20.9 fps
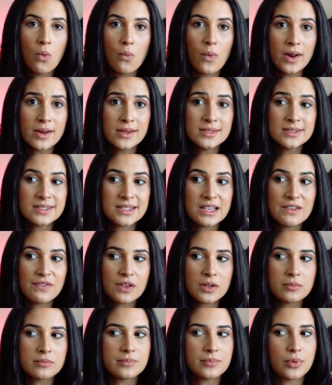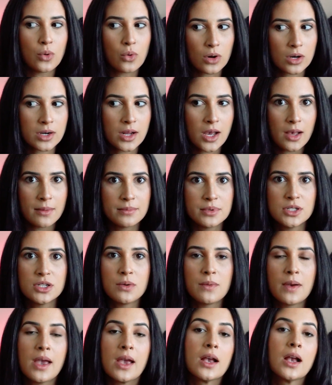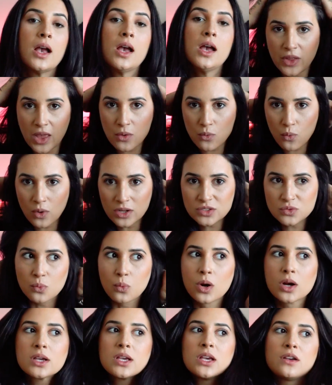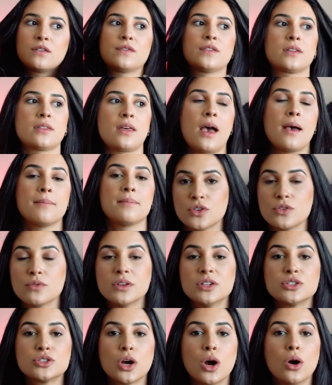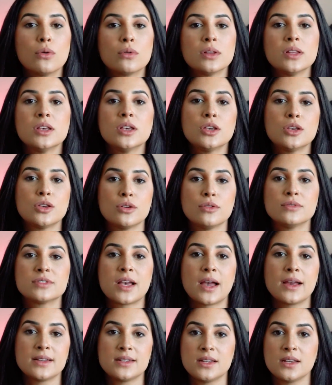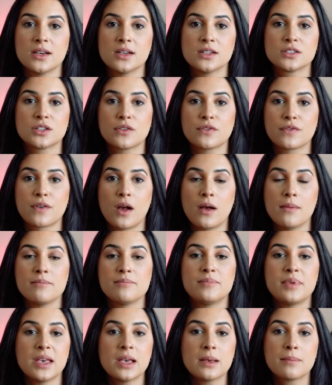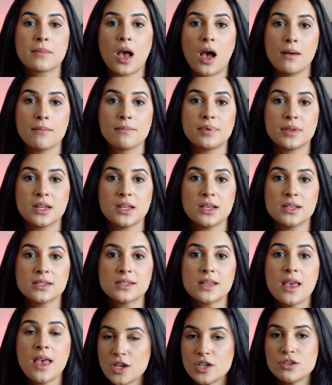What is even Pornhub doing? And what's working for them? You can totally use ideas from big companies.